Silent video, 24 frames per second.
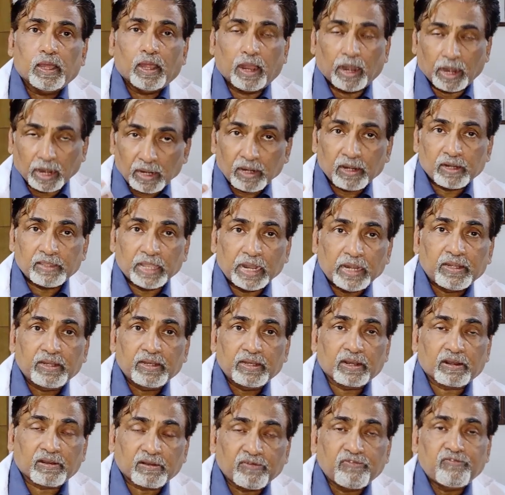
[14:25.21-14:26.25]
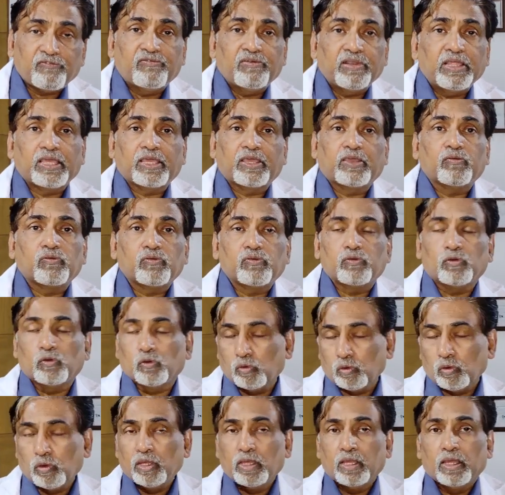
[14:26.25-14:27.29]
And that roughly gives
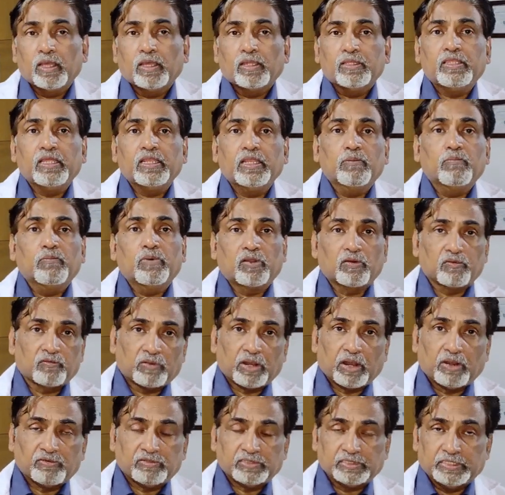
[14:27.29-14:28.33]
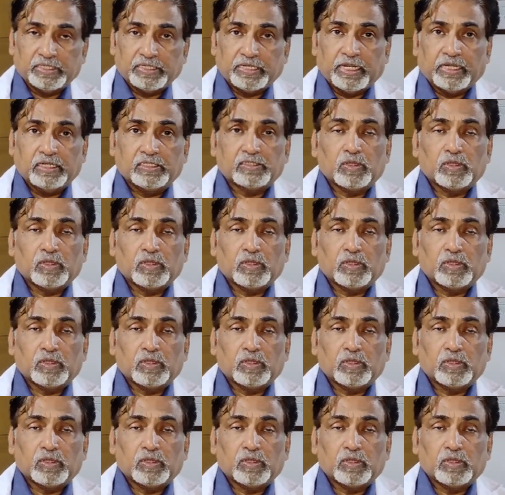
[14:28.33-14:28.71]
you the number of grafts needed.